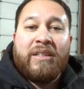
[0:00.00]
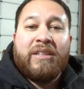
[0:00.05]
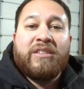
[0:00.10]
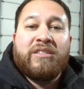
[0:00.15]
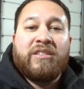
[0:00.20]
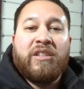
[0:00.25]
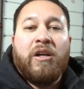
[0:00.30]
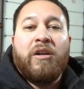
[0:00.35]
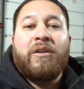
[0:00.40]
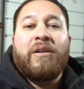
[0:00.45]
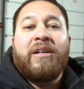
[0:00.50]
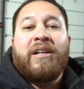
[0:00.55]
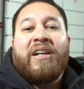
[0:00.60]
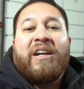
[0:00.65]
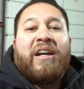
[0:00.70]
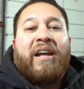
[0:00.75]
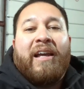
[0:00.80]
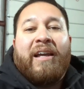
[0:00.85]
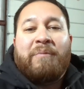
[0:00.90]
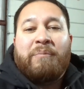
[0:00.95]
So
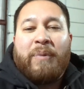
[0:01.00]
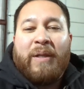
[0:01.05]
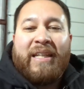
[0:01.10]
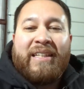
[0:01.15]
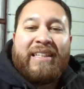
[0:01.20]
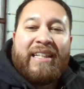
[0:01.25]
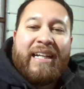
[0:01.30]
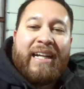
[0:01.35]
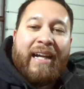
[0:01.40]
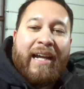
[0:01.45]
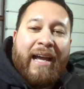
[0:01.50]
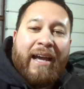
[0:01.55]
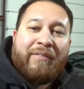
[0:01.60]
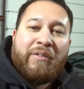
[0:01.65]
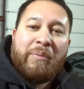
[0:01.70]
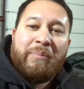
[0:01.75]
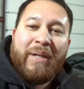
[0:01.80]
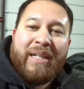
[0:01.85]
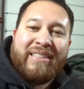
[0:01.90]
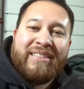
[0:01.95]
being that I have
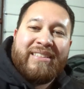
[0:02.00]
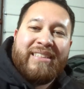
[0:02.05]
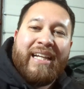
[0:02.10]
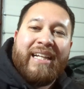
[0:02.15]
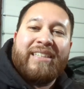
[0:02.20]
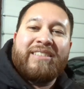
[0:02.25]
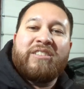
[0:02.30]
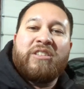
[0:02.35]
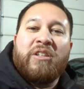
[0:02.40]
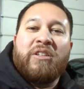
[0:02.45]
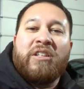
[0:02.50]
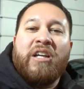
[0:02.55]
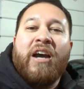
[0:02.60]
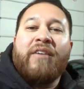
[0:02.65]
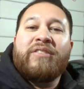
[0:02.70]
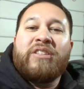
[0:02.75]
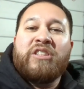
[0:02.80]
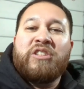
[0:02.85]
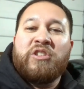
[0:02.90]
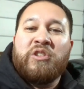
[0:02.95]
a Mustang, so the
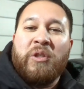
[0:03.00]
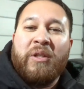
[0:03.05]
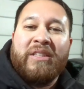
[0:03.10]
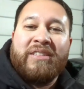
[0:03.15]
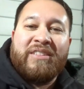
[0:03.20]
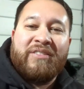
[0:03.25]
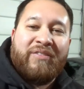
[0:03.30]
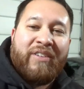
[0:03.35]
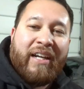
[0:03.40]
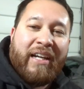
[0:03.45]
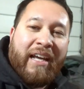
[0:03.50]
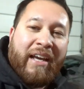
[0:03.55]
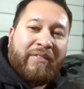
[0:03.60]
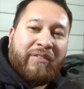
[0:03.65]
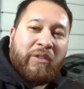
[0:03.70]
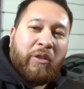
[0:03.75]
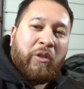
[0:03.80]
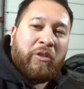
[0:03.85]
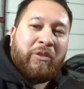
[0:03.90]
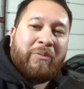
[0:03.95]
obvious choice, if I have
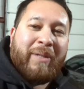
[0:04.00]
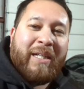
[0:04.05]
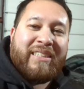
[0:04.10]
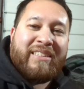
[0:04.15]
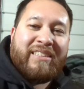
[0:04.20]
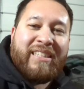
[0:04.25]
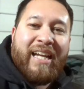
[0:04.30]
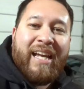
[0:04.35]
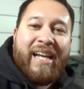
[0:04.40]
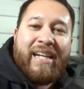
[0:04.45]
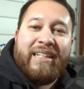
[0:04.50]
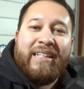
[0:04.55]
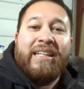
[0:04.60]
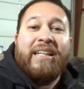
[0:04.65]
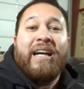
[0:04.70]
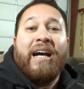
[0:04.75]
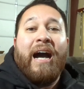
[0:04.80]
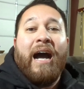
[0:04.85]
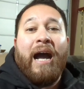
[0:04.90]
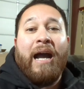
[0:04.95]
an older Mustang,
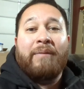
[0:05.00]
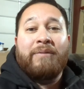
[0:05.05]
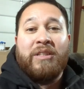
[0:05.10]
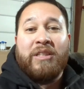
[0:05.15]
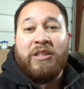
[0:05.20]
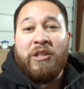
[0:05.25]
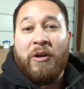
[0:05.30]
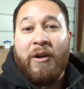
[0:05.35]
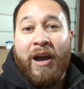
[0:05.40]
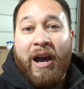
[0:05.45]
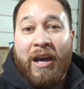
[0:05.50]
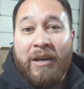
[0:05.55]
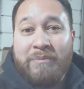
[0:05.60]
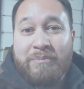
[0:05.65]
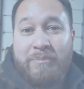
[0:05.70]
I'm gonna go out